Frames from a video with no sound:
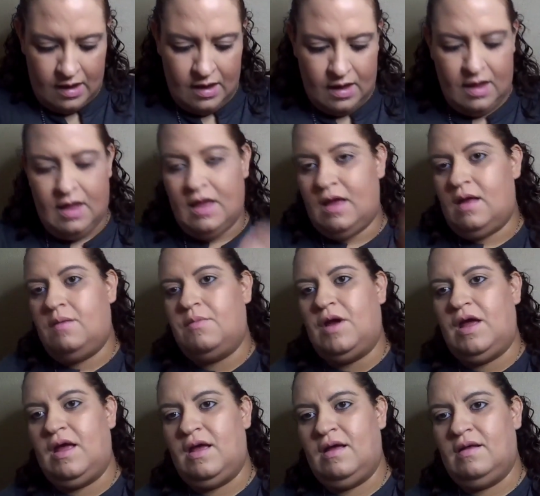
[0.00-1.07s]
And my
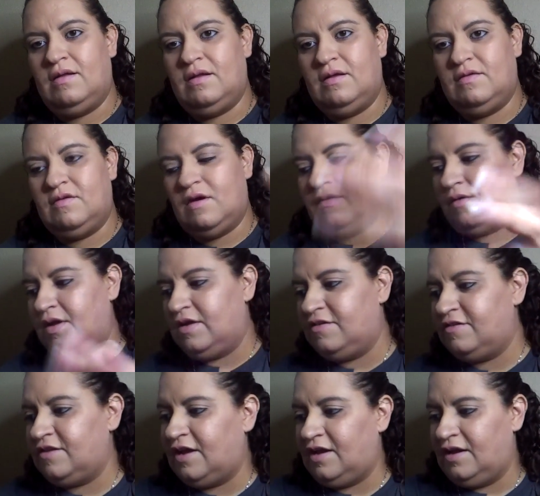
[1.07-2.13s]
hand is already
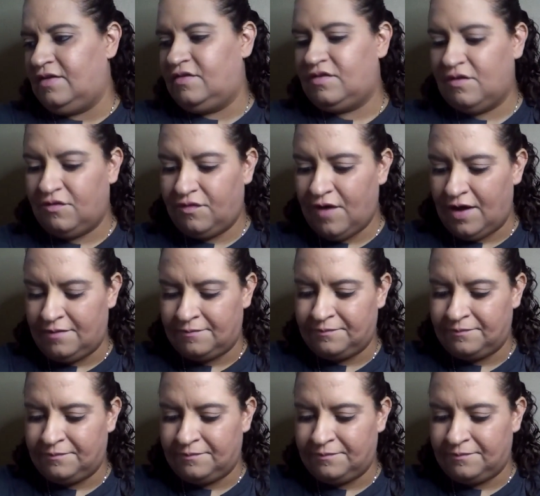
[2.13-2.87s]
staining. So fun.